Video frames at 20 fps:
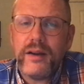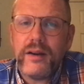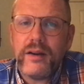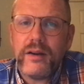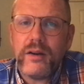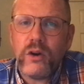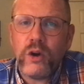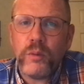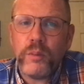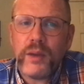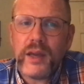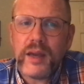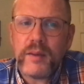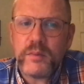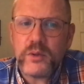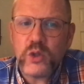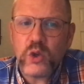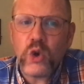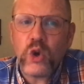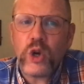or be
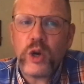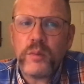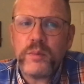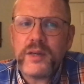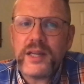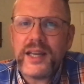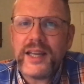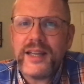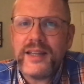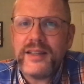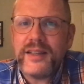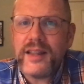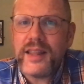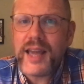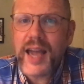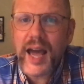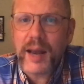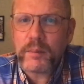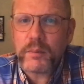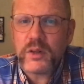absorbed into the
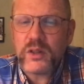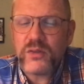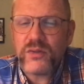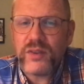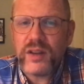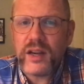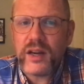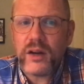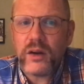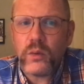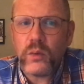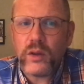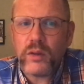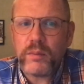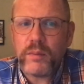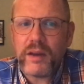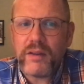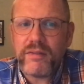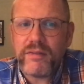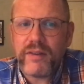atmosphere with
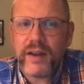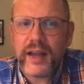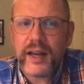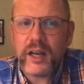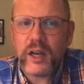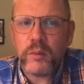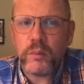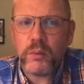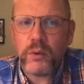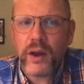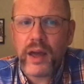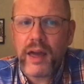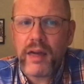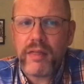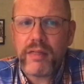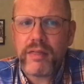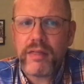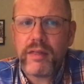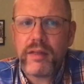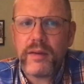my final
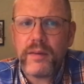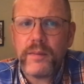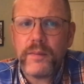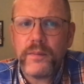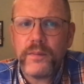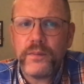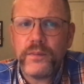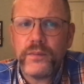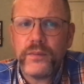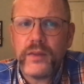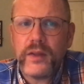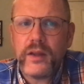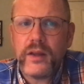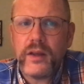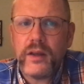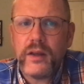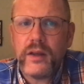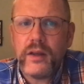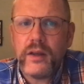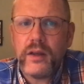breath?
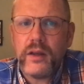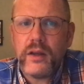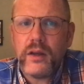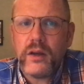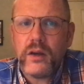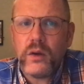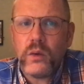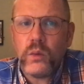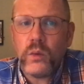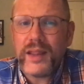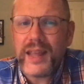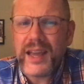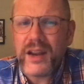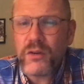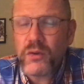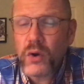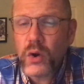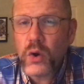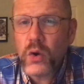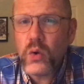Will they
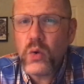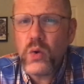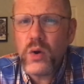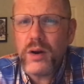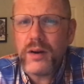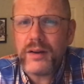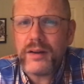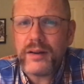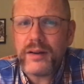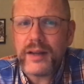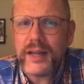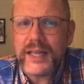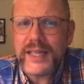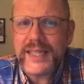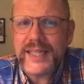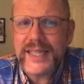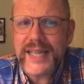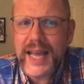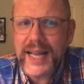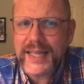grow and
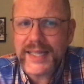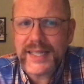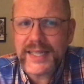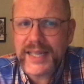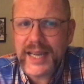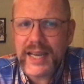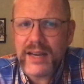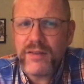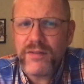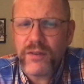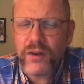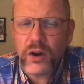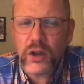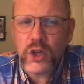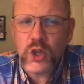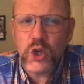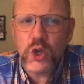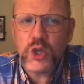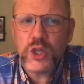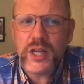set seed for a
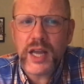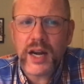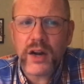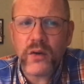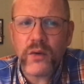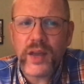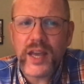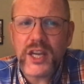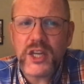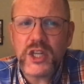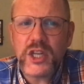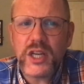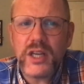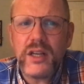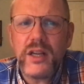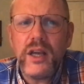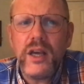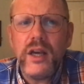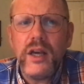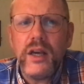new
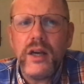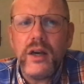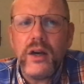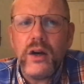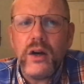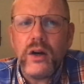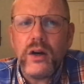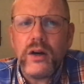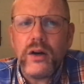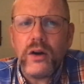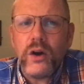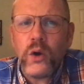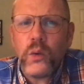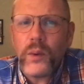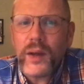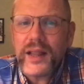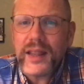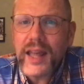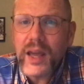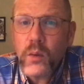generation, or
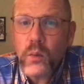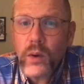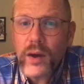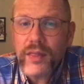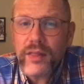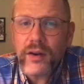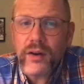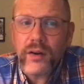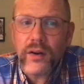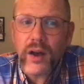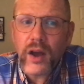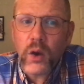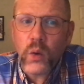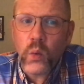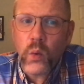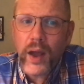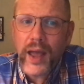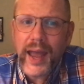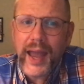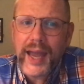will they wither
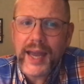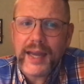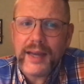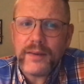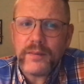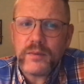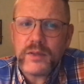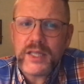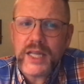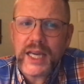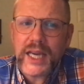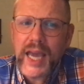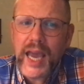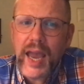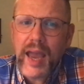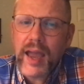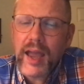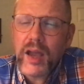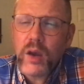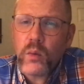away,
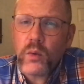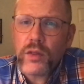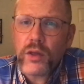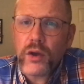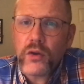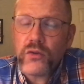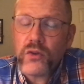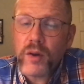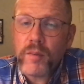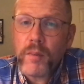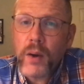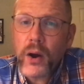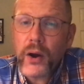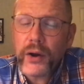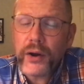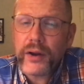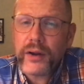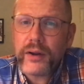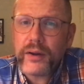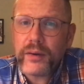decaying without
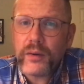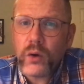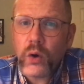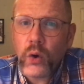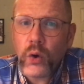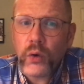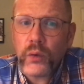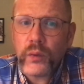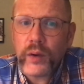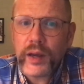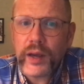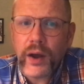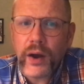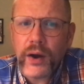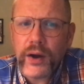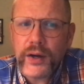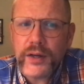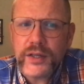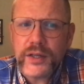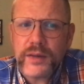remark or
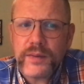regard?